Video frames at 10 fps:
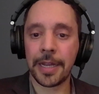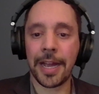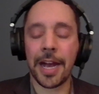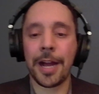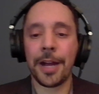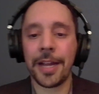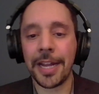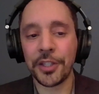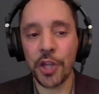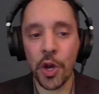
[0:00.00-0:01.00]

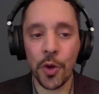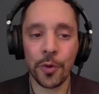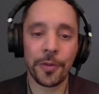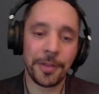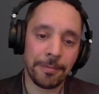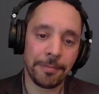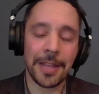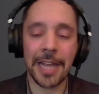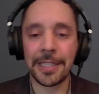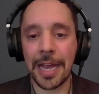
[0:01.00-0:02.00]
And so
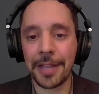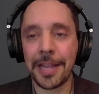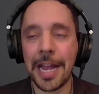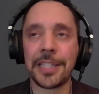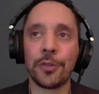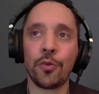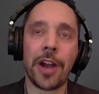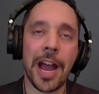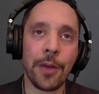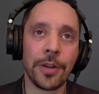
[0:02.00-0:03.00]
that's
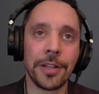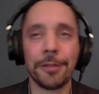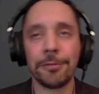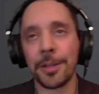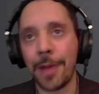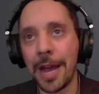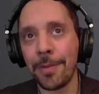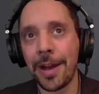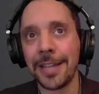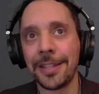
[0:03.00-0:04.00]
where I would, to my
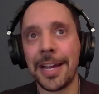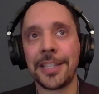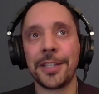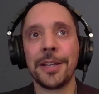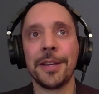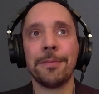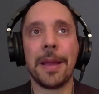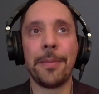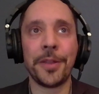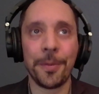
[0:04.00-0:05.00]
mind, that's
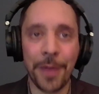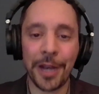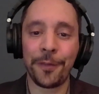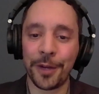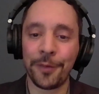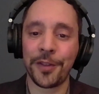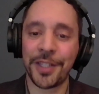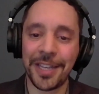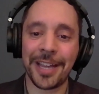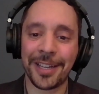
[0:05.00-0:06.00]
maybe the benefit of the
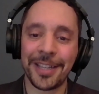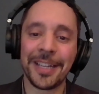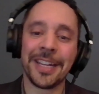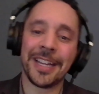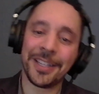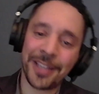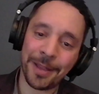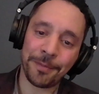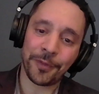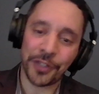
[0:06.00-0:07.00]
stick, is
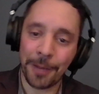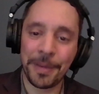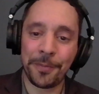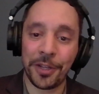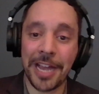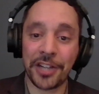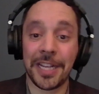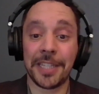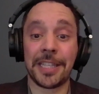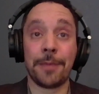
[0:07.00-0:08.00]
that for some people, it actually
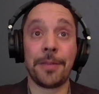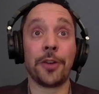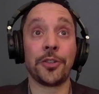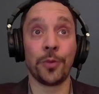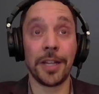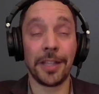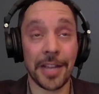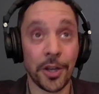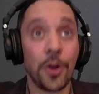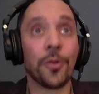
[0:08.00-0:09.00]
gets them now to
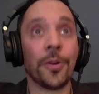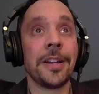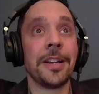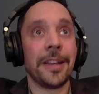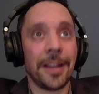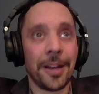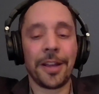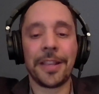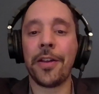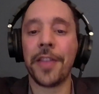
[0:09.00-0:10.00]
realize, oh,
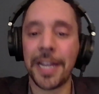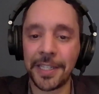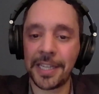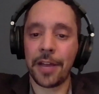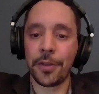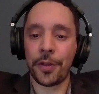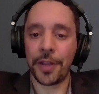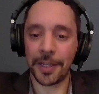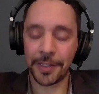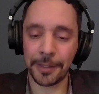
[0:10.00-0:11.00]
now they can see other
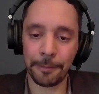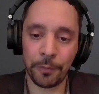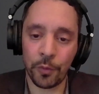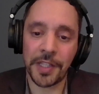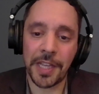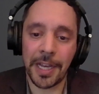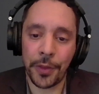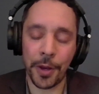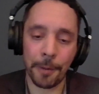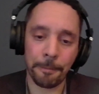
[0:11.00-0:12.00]
things once they get
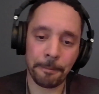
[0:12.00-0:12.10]
there.